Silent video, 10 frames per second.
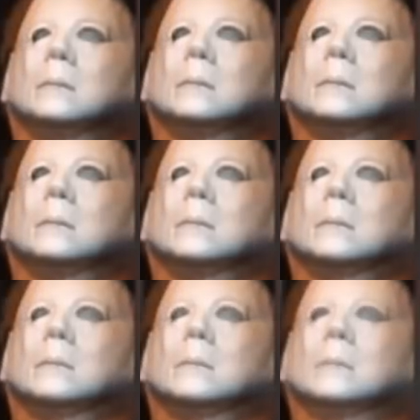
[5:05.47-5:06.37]

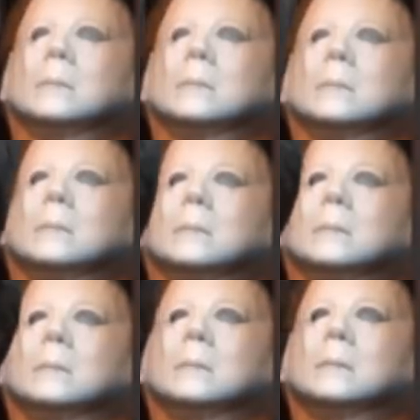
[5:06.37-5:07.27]

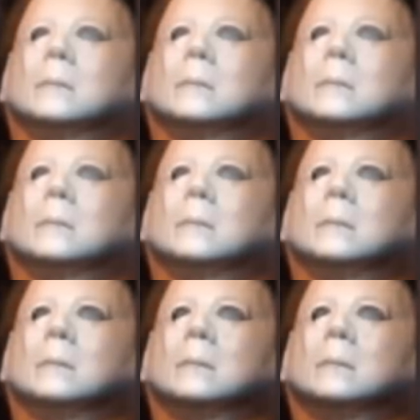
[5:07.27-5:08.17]

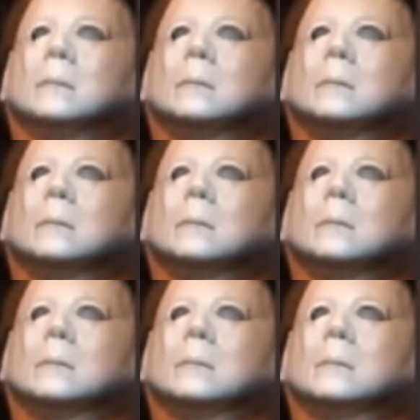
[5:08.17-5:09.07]

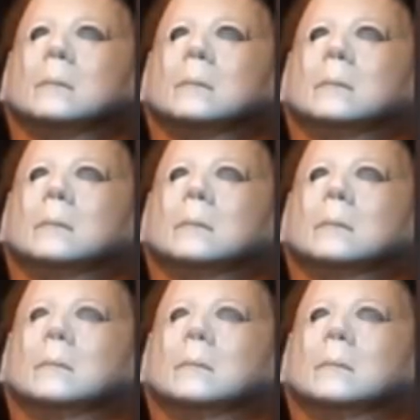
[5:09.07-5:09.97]

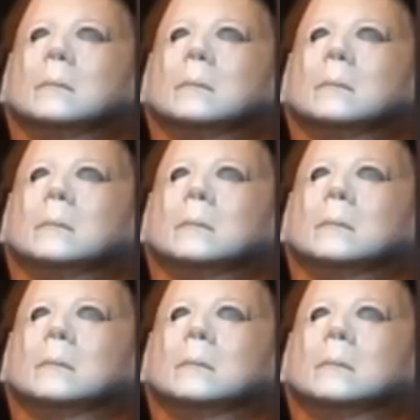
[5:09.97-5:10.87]

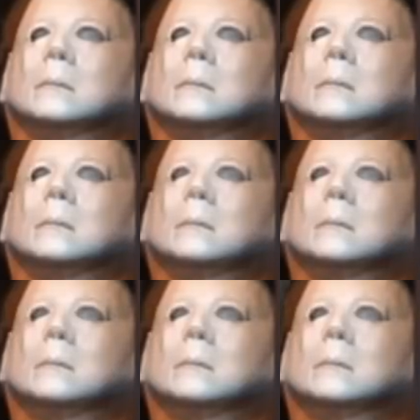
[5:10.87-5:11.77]

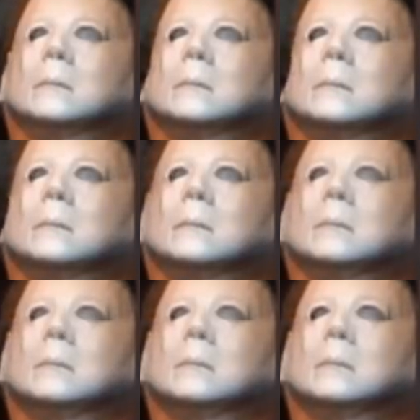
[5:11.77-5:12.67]

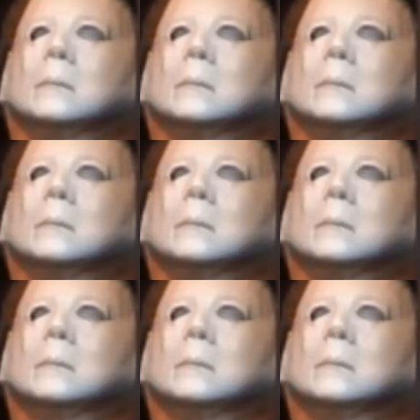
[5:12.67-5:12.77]
The person shown says nothing.